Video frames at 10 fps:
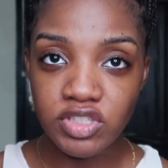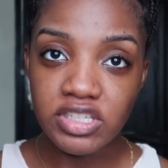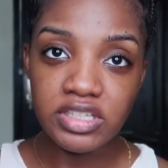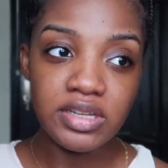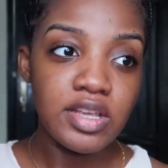
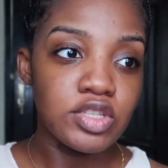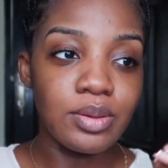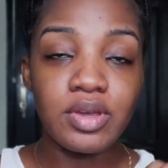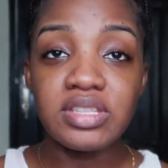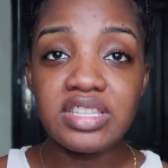routine.
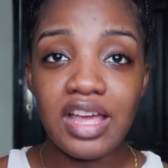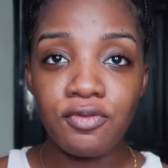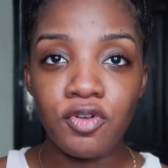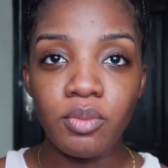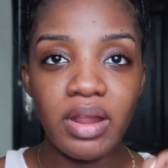I'm going to start
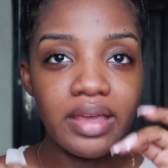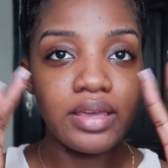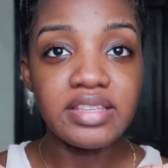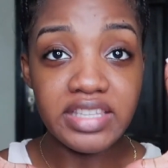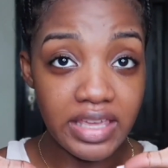from like
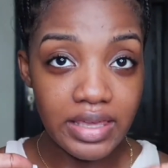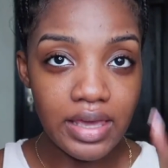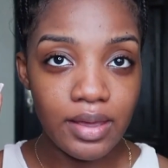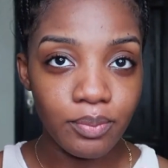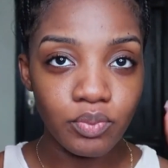
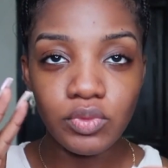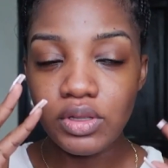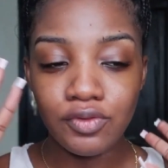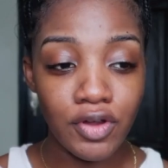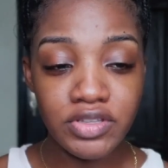skincare,
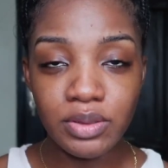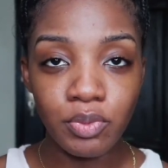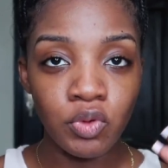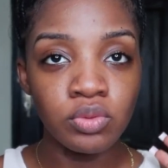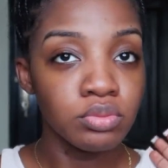very
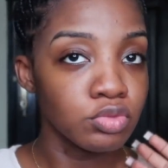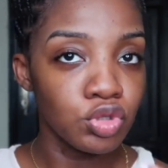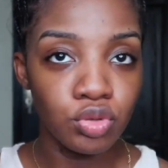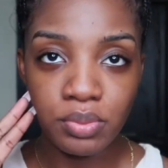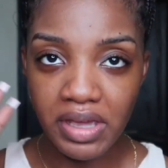simple,
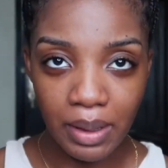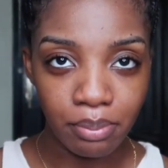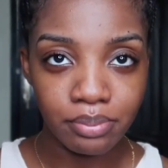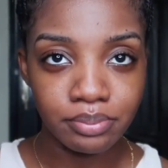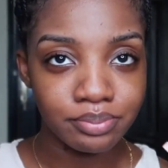to makeup
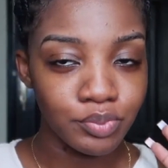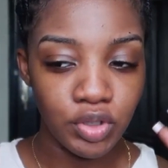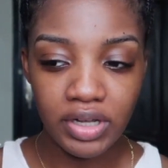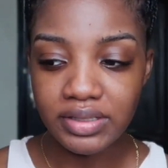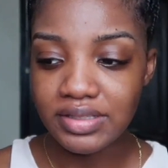
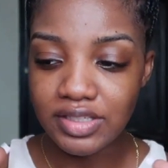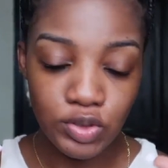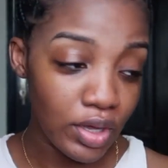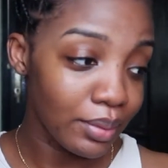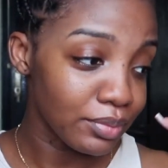products.
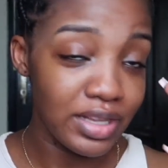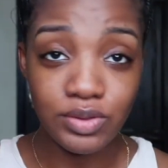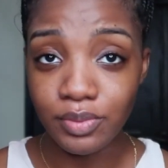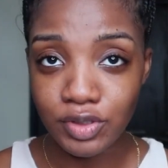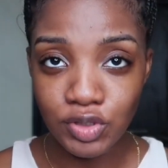So yeah, that's
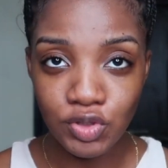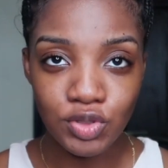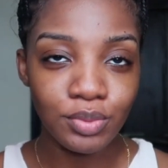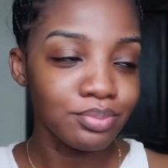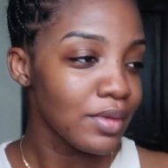what I'm going to do.
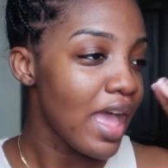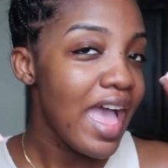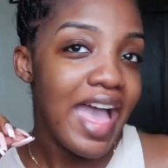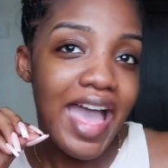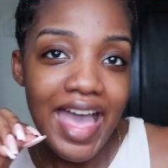So
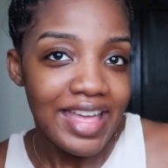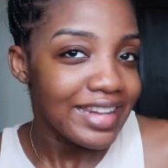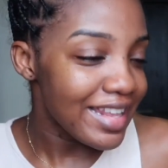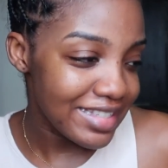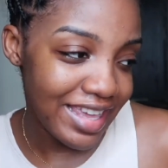
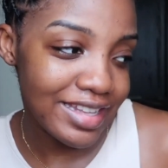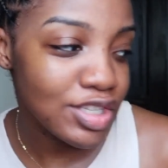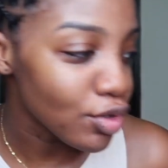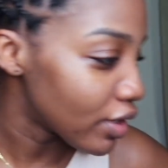let's get to